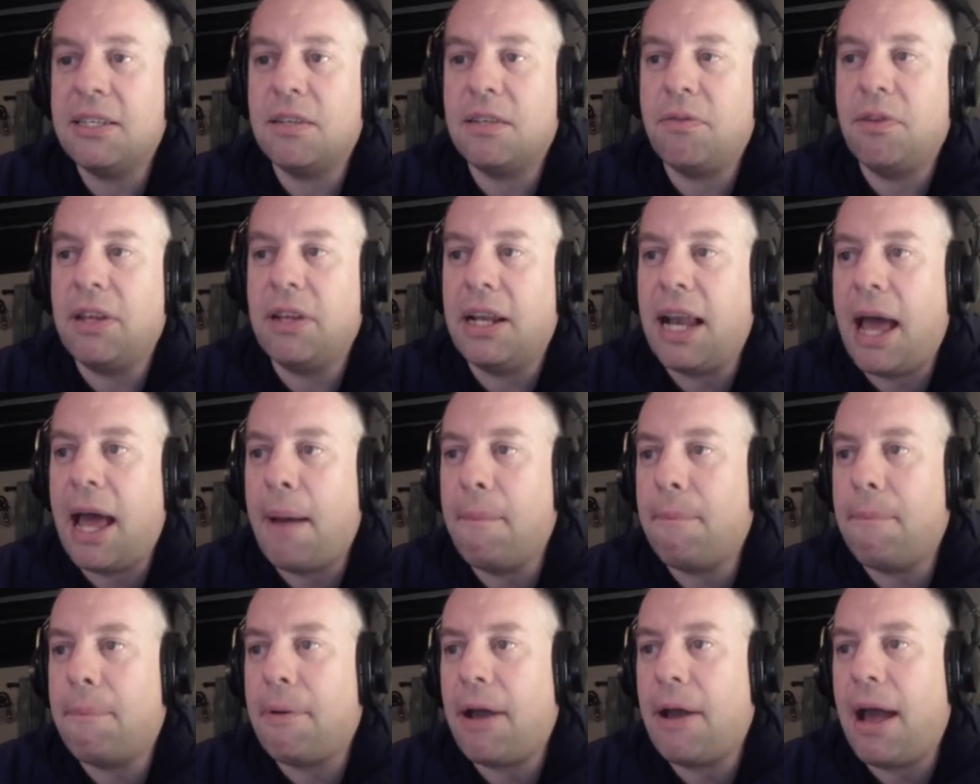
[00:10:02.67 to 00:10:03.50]
from the
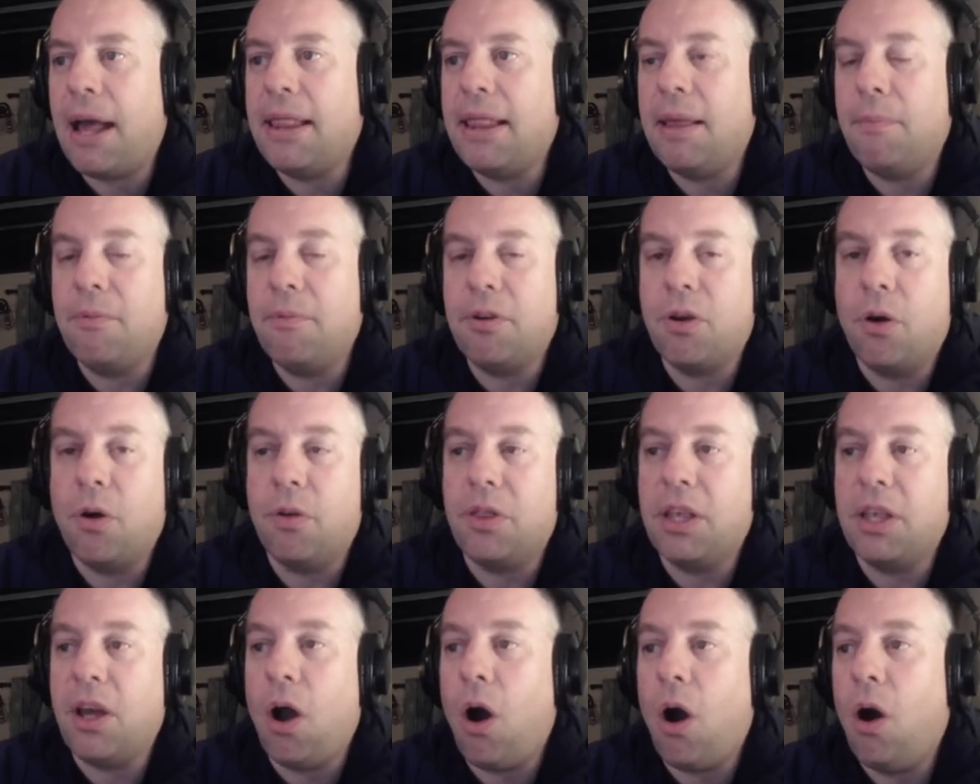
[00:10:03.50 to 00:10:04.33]
lamp, and then we've
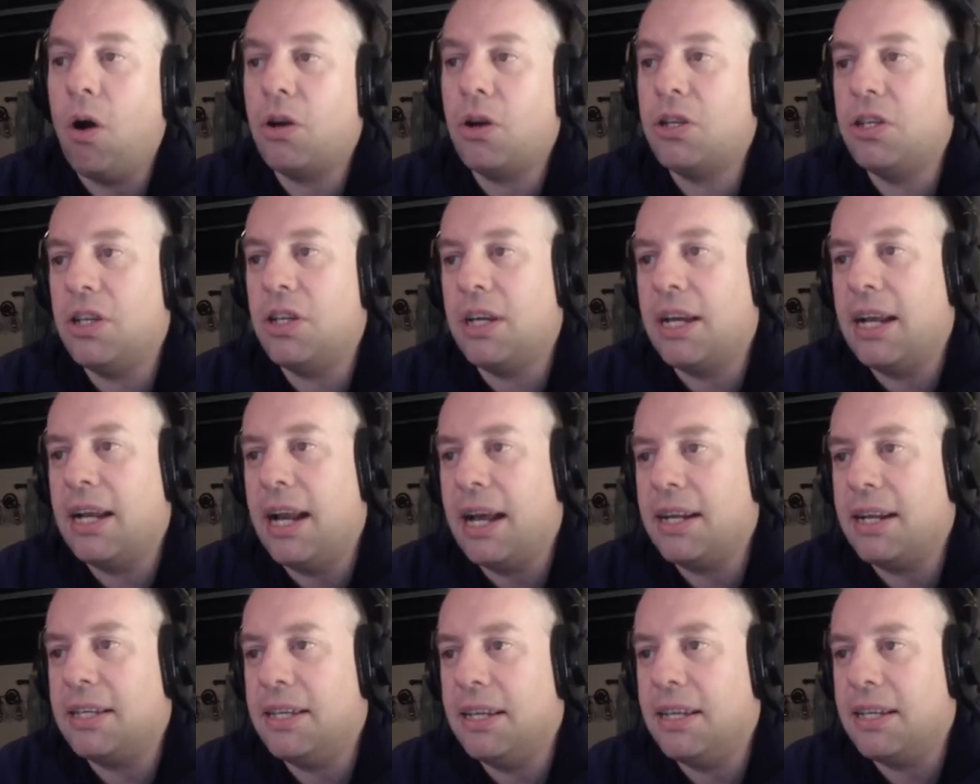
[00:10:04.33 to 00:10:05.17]
got the oxygen
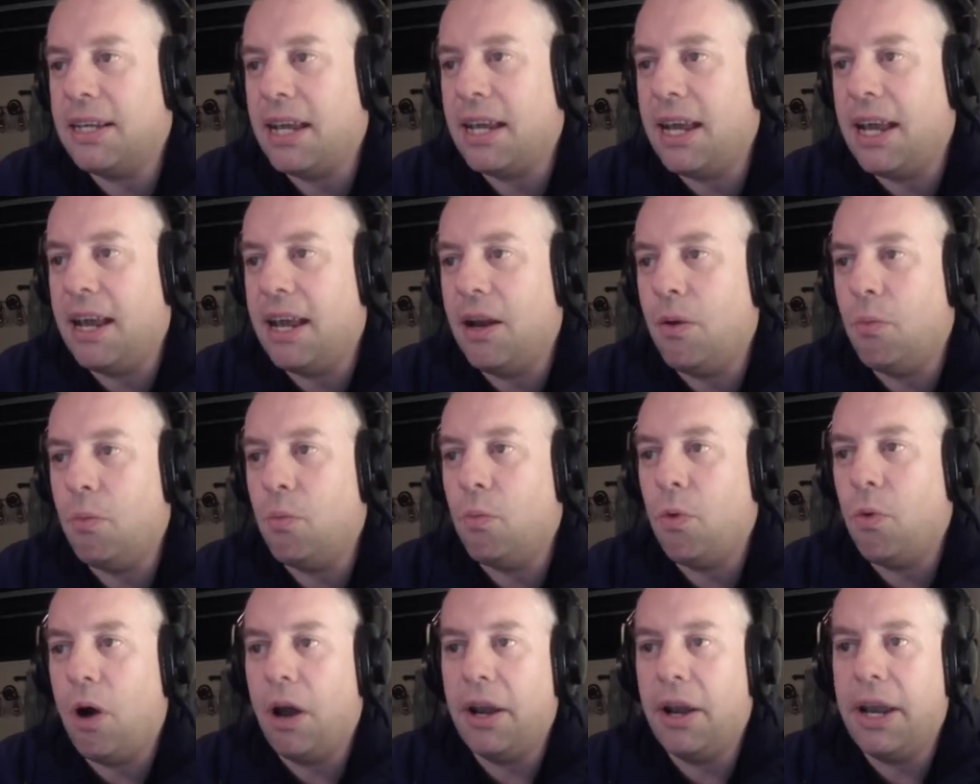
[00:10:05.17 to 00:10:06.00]
collected in
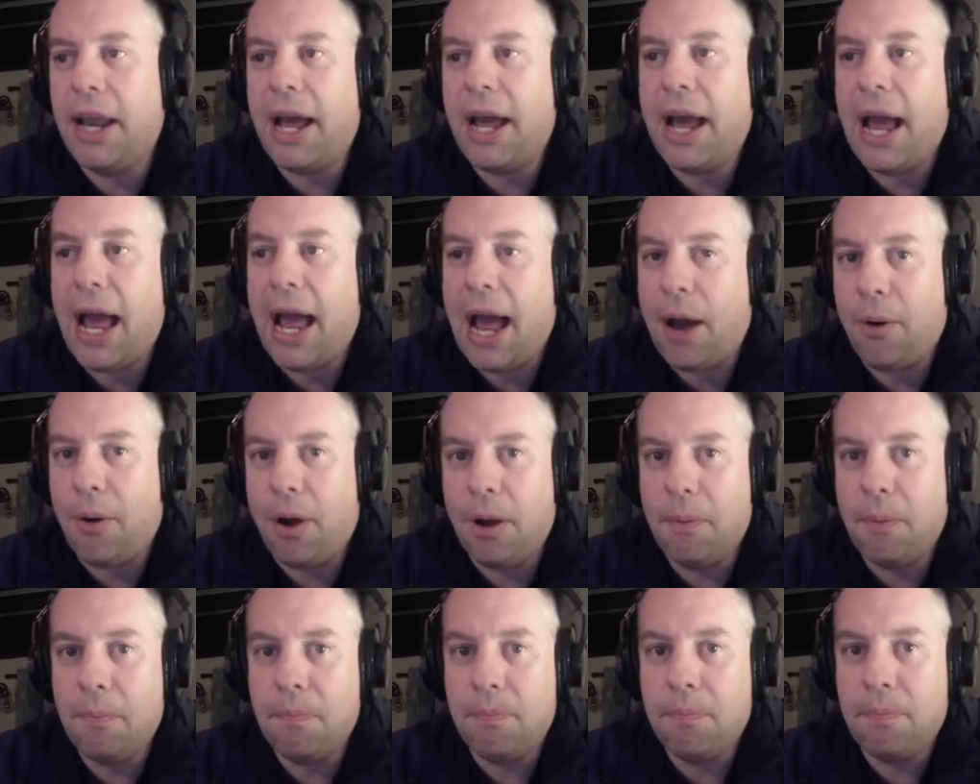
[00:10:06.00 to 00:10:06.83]
1
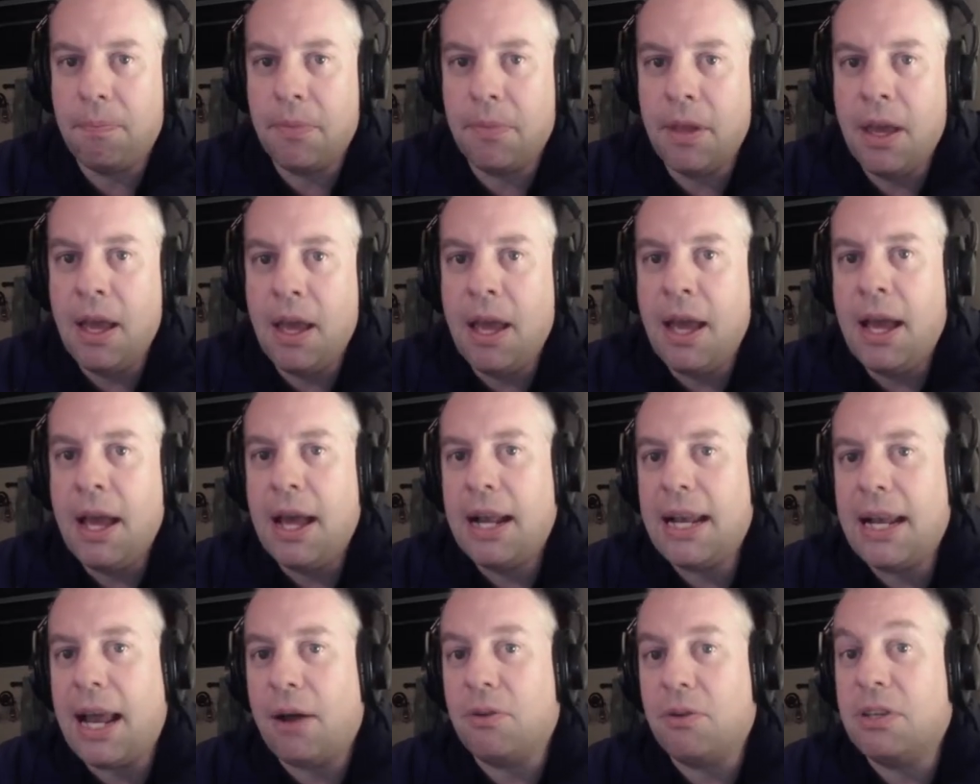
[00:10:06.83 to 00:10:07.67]
hour.
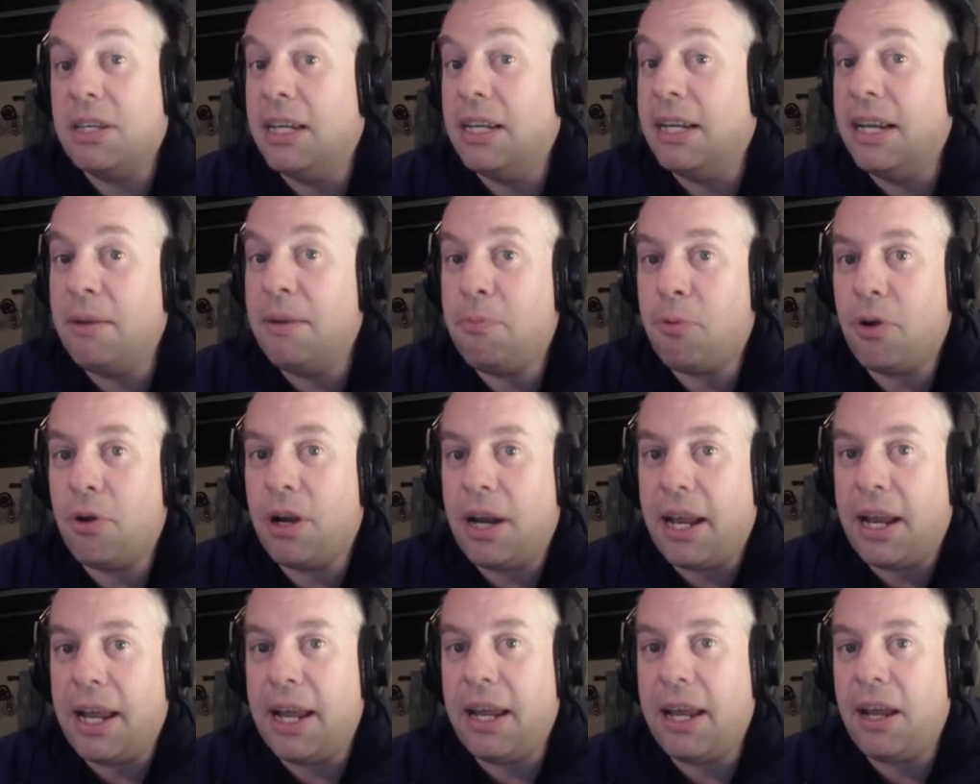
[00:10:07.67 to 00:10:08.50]
Now,
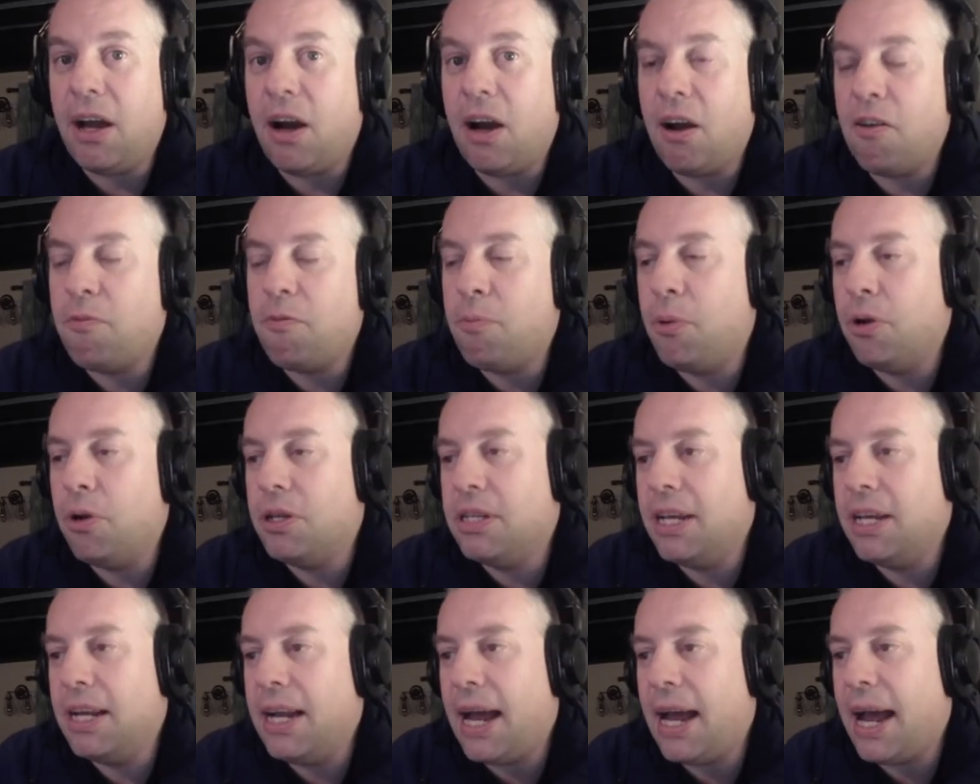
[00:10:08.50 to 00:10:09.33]
deliberately, I've
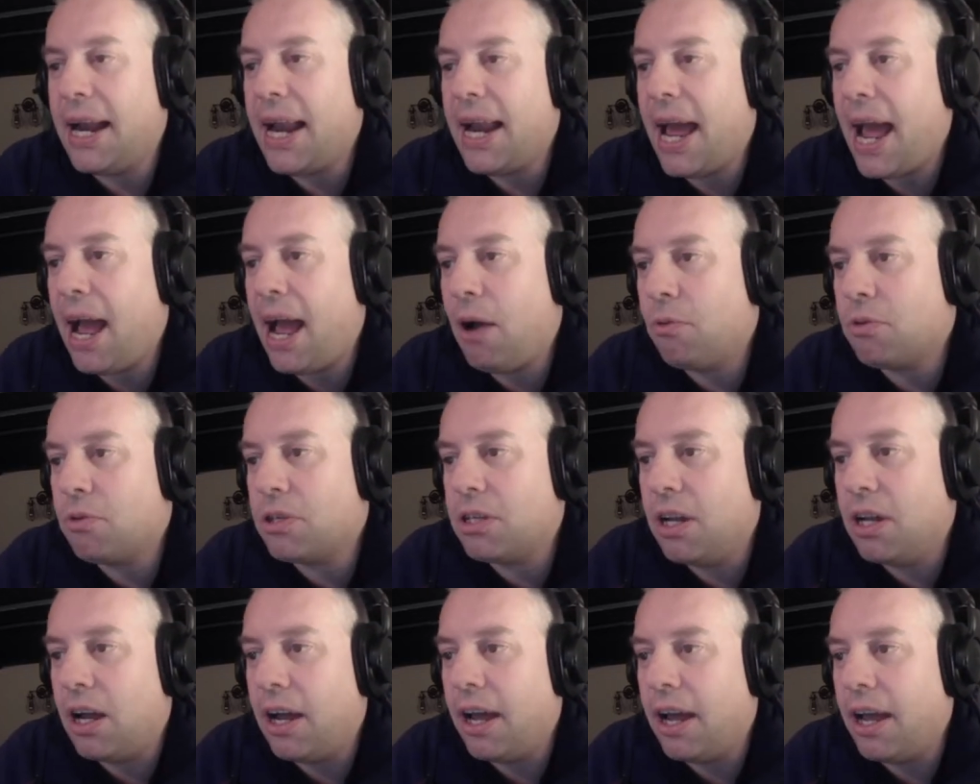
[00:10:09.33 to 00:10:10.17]
put in an
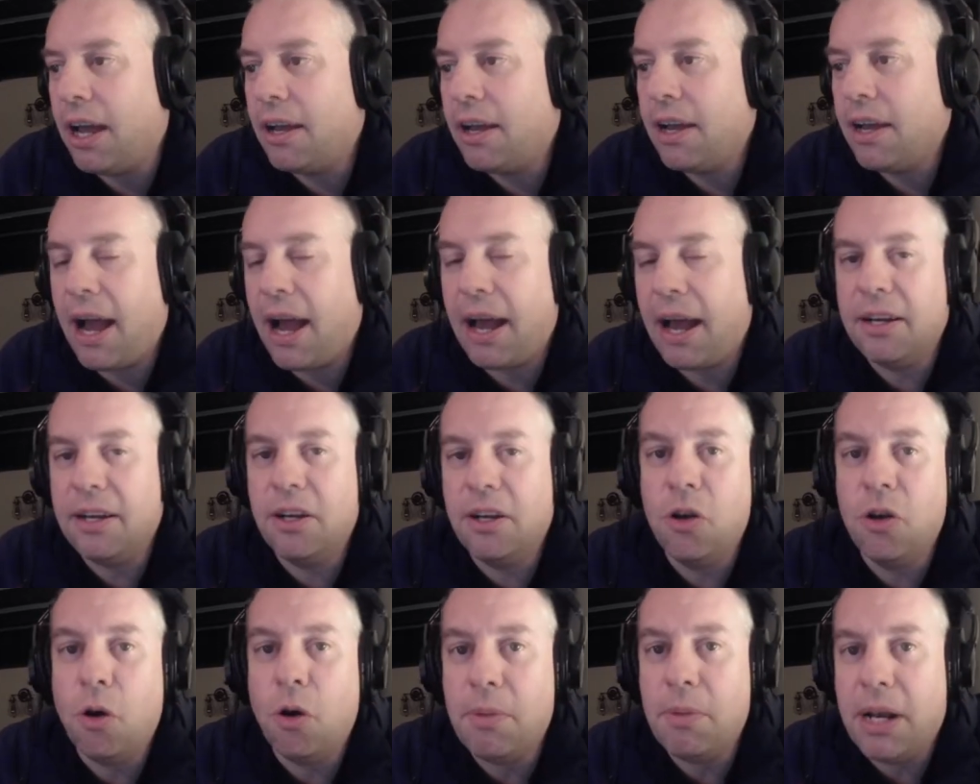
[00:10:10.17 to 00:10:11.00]
outlier, an
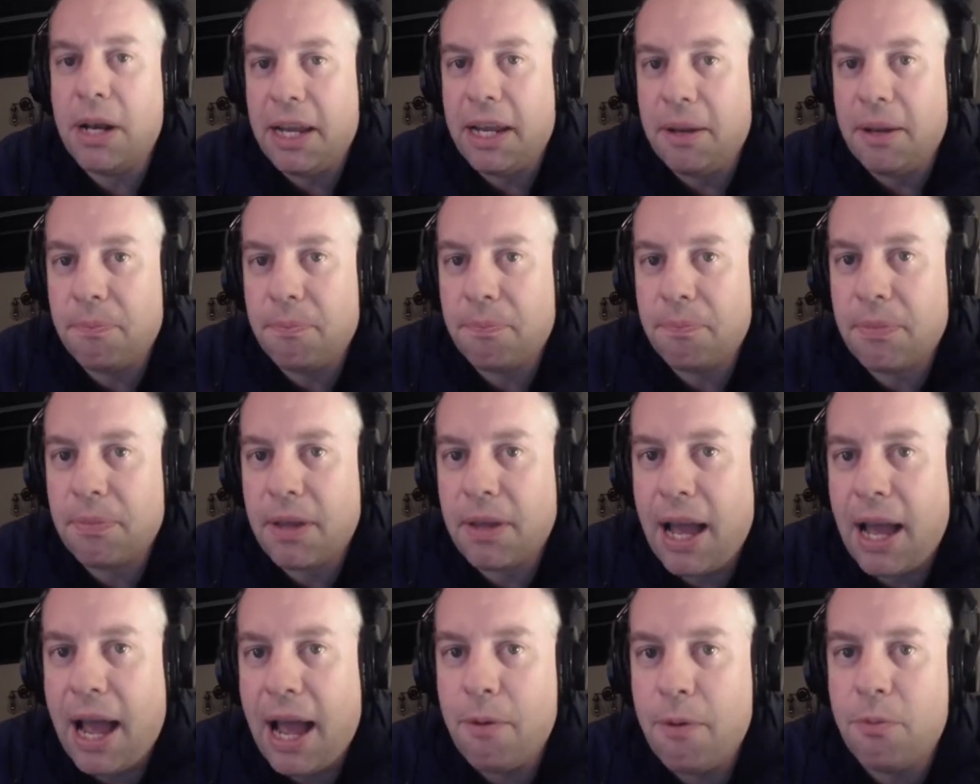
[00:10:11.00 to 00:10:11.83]
anomaly.
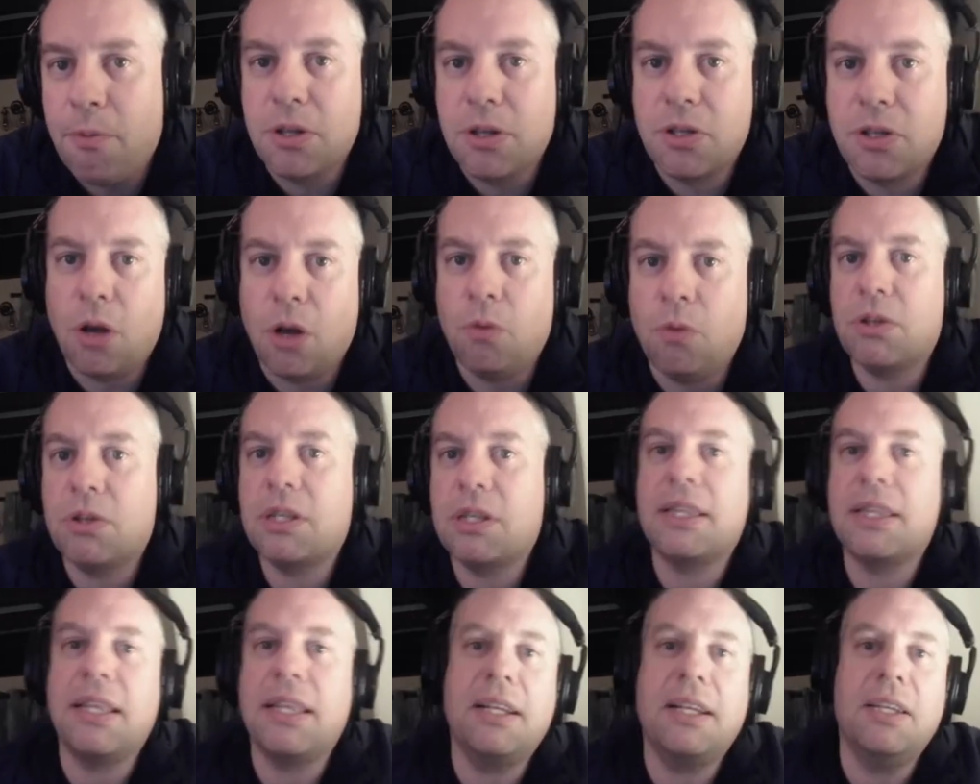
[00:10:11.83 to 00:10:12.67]
a result
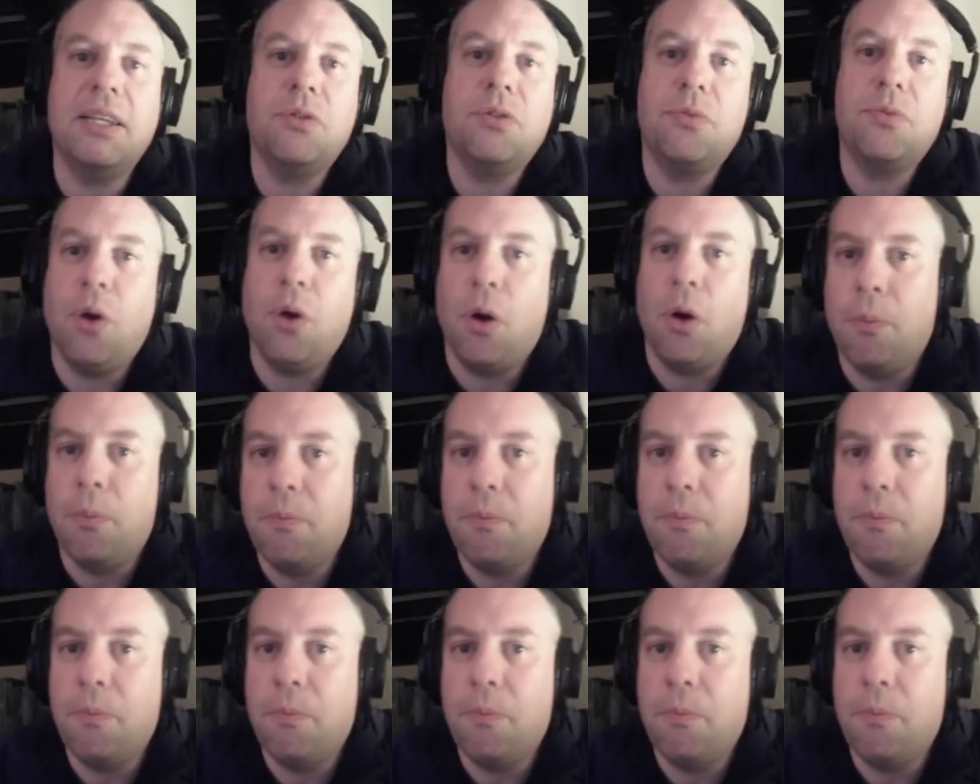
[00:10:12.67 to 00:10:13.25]
that is wrong.